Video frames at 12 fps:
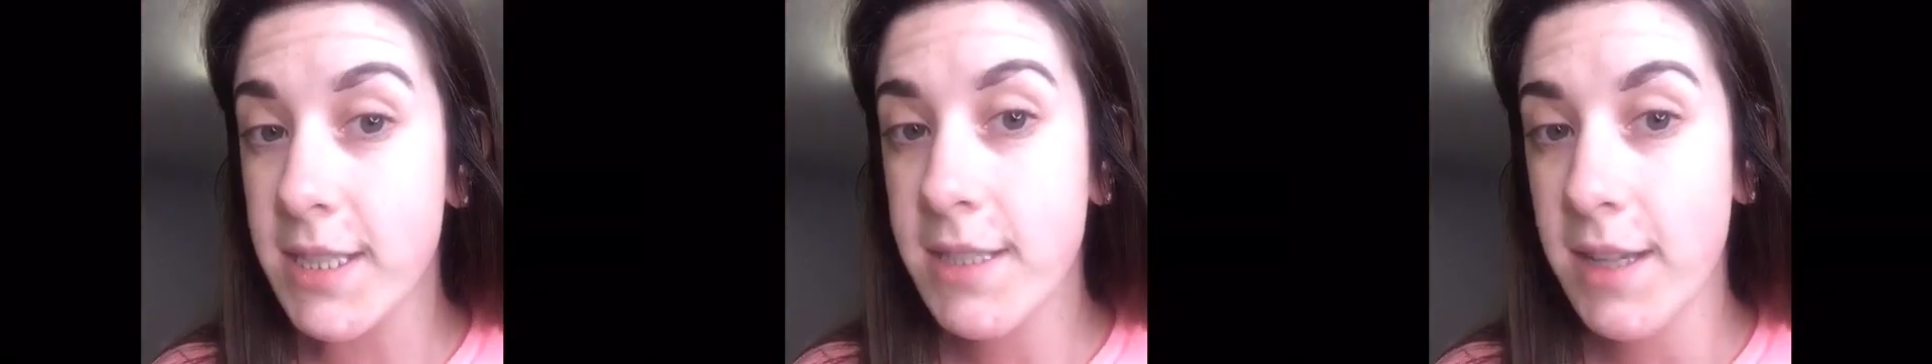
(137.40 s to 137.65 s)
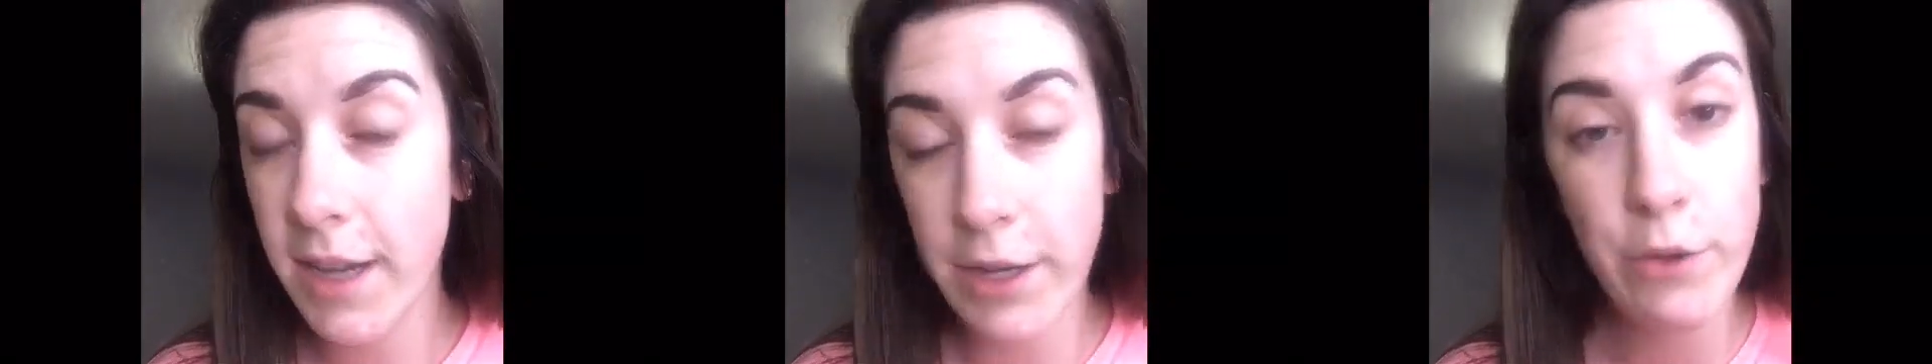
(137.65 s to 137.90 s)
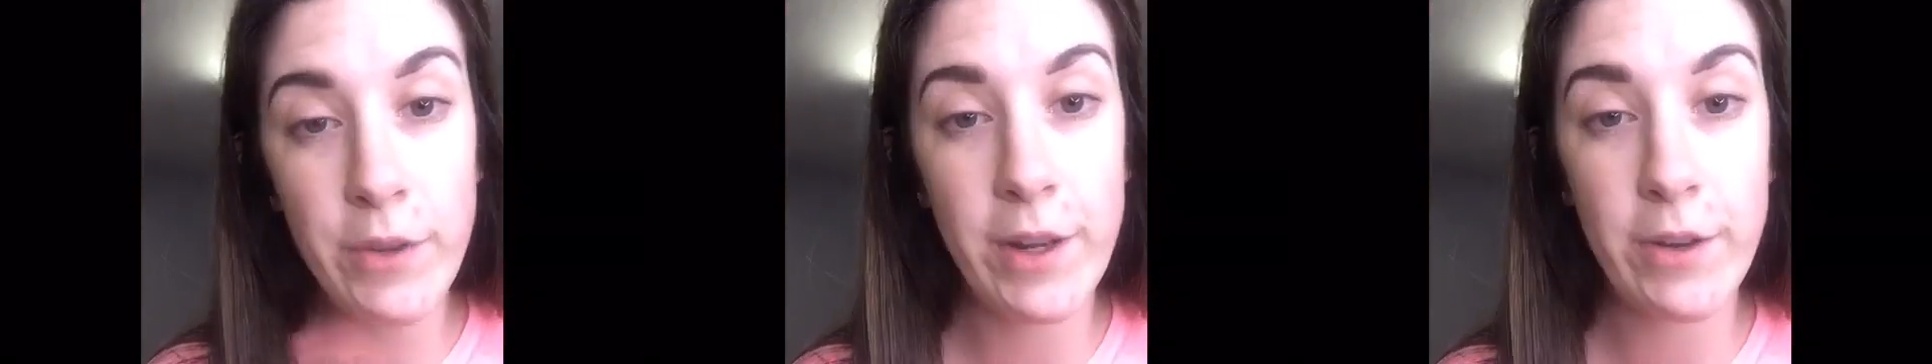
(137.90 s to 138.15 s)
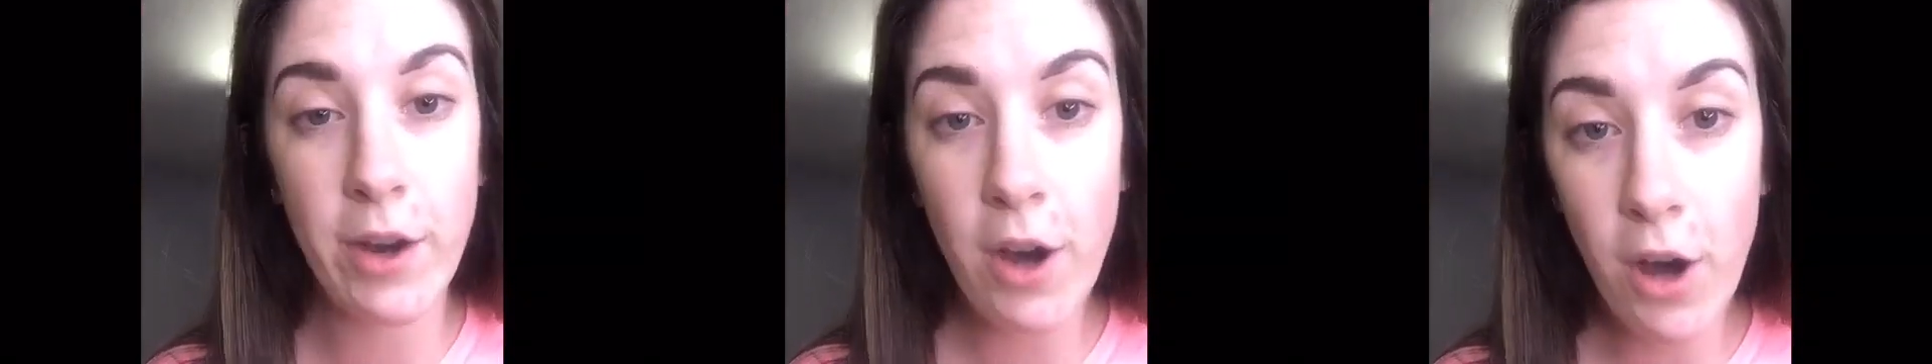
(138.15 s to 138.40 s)
it, I know they
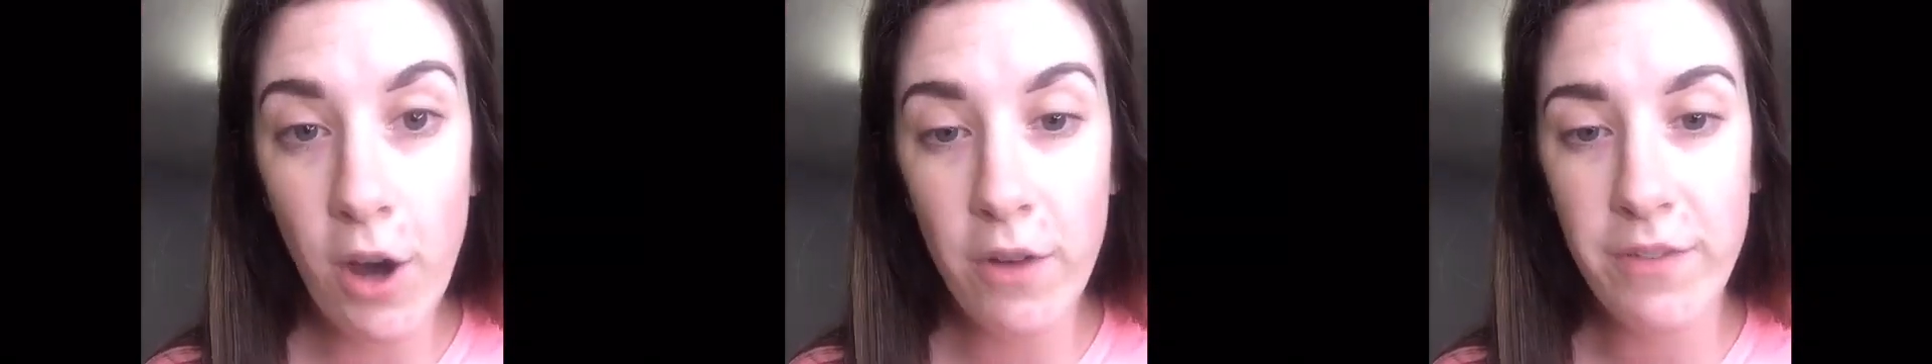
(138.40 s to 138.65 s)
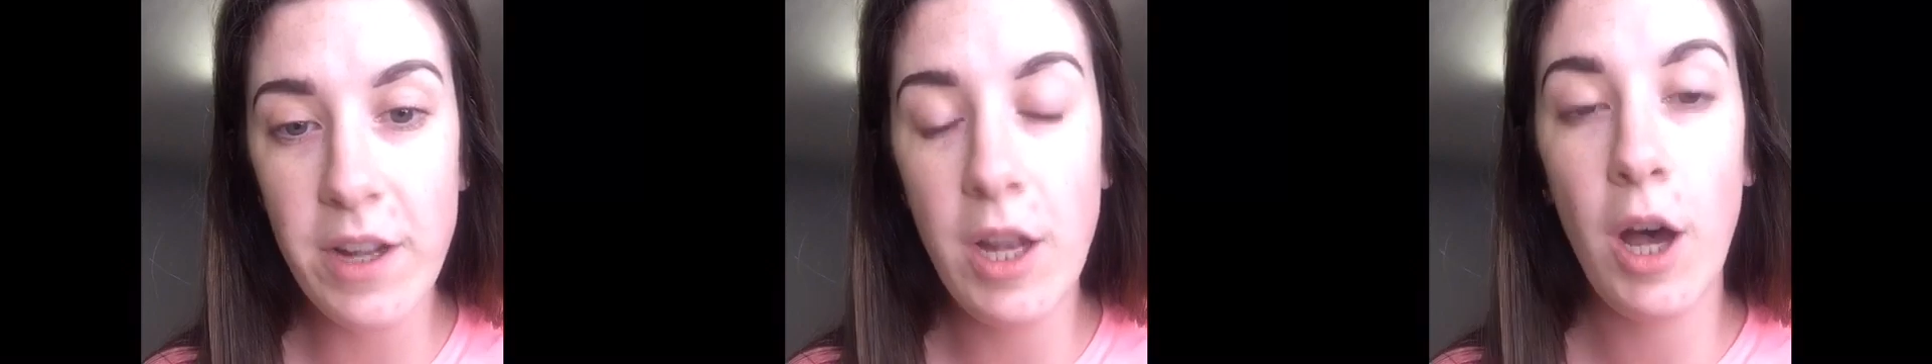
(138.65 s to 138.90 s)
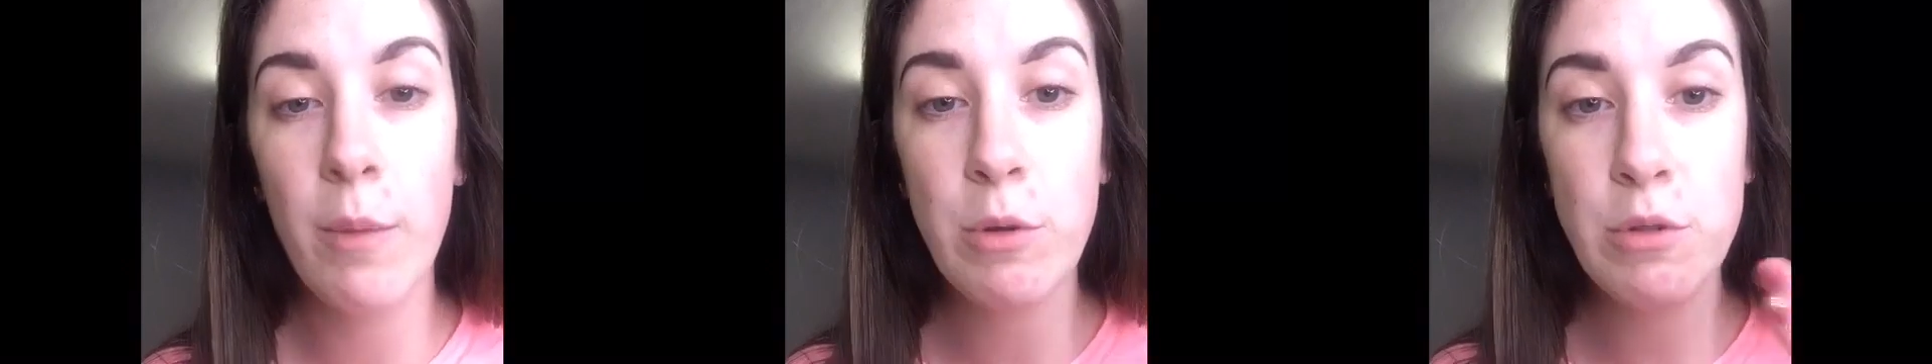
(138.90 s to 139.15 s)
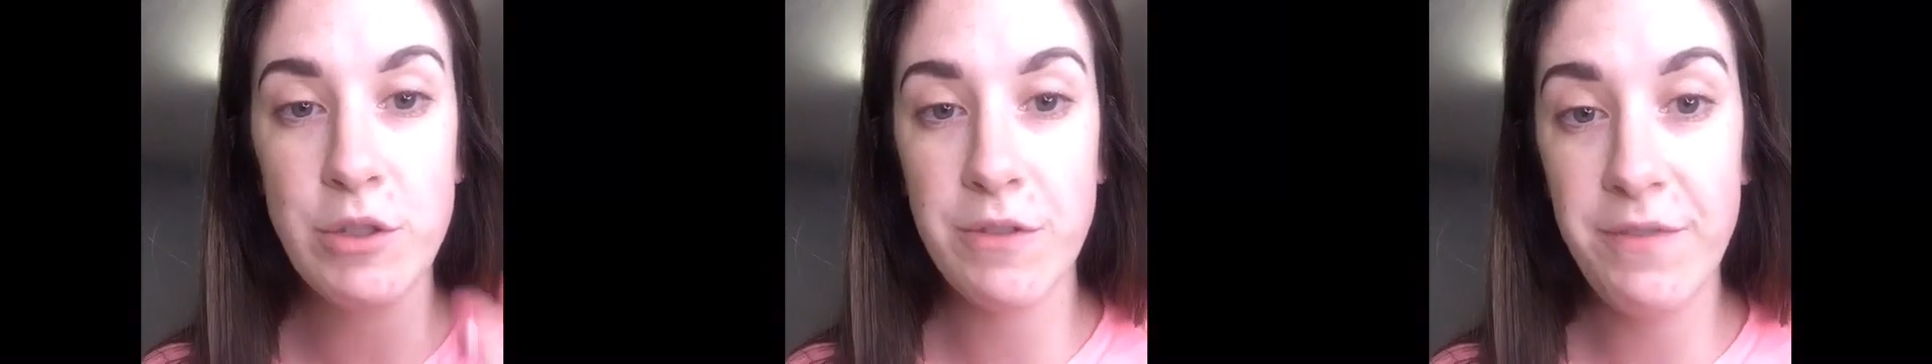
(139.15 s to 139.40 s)
look awful, I'm
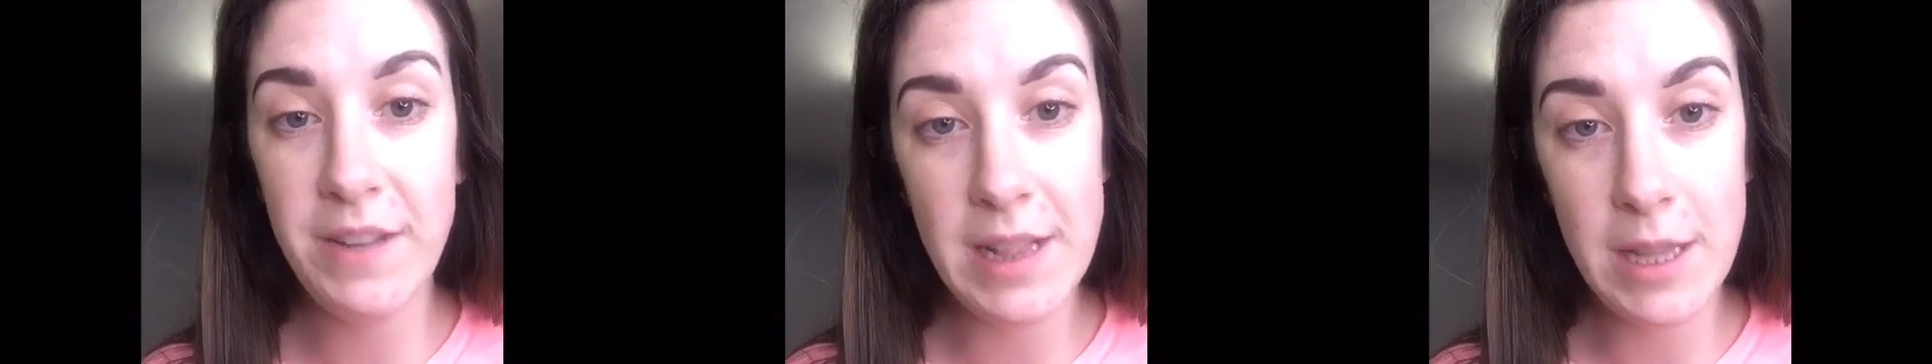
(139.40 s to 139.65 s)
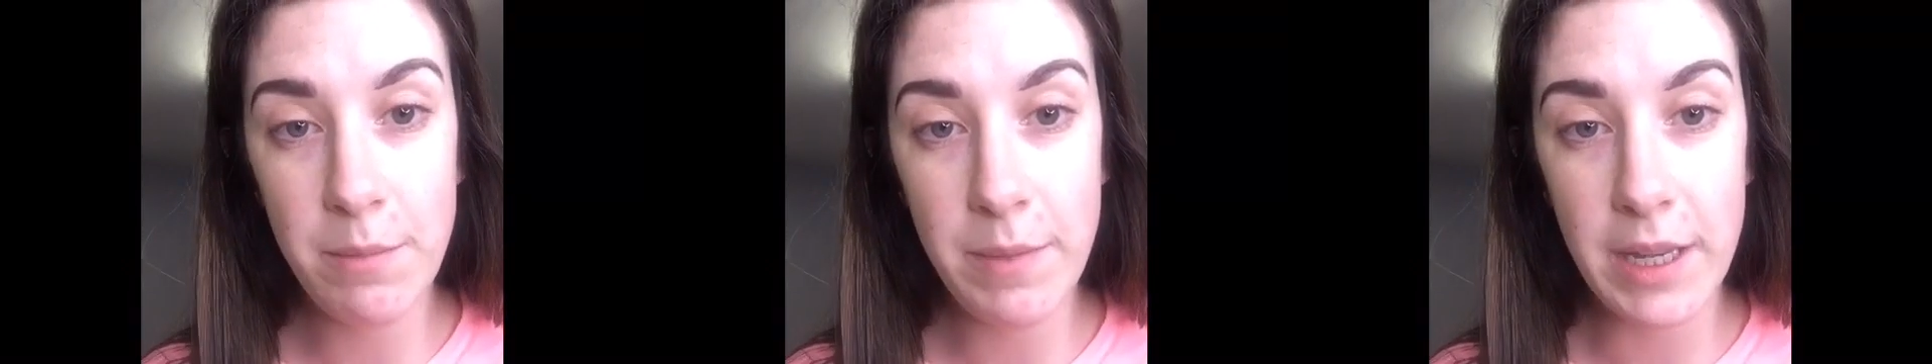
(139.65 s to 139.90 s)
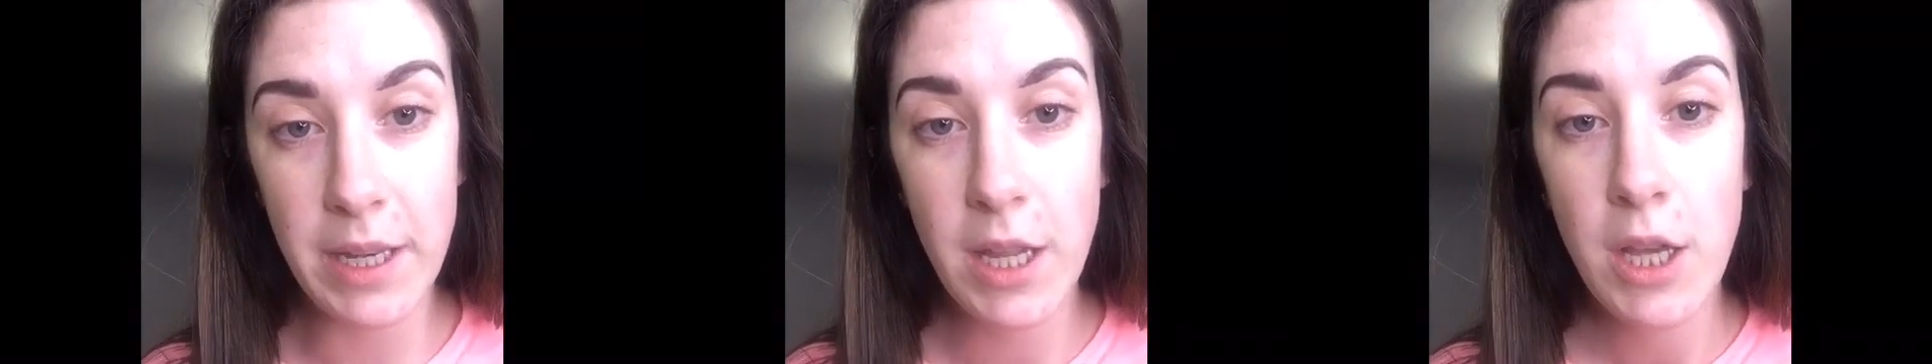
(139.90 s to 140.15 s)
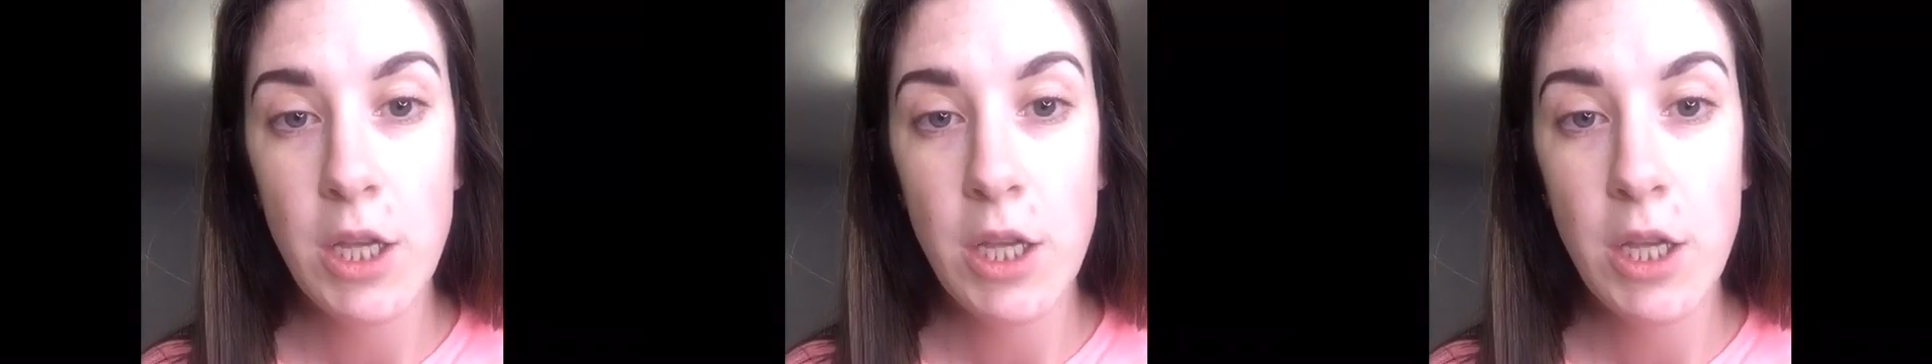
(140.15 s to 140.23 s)
going to fill them in.